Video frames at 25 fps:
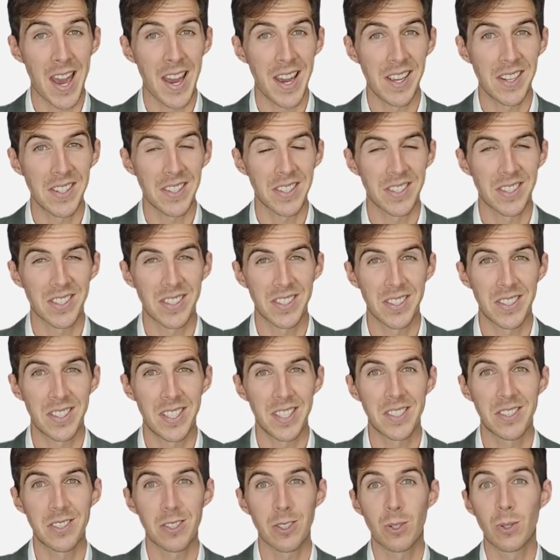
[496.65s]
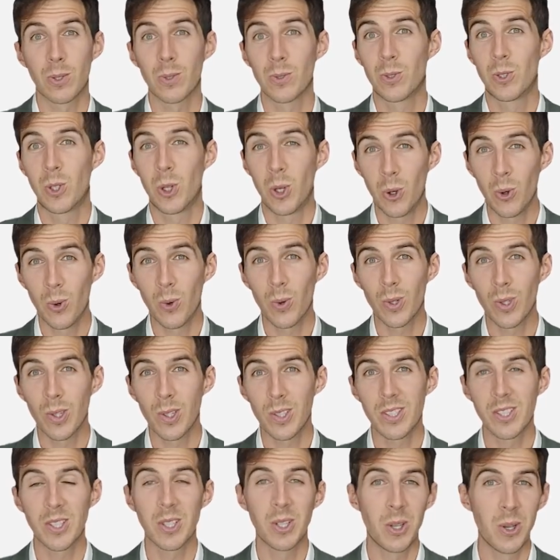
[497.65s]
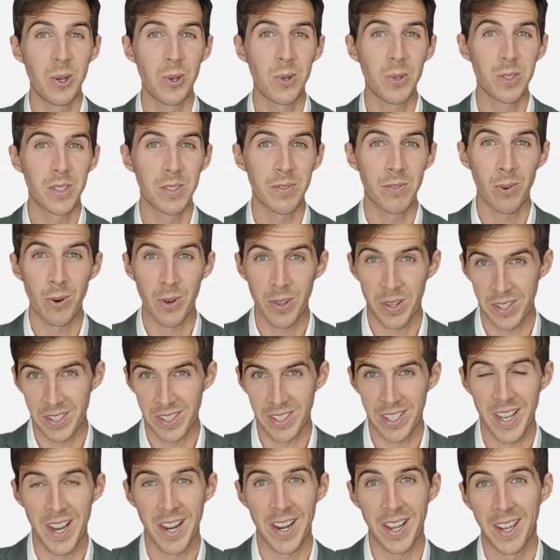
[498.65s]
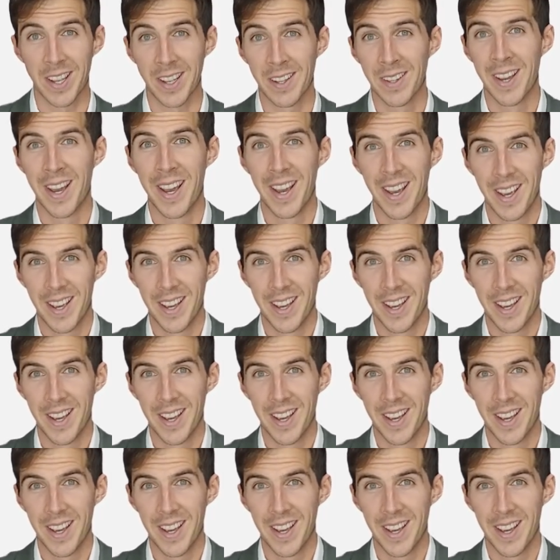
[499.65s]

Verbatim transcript: and statistical tools used for the study.